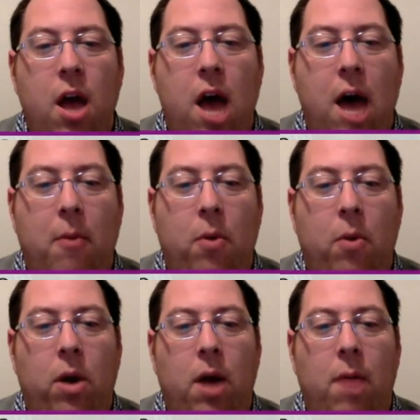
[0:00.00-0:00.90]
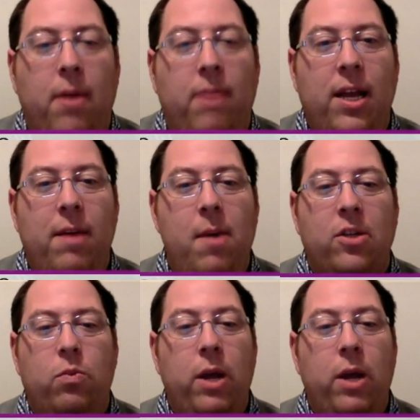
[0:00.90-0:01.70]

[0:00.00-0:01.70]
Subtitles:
Or I believe the email is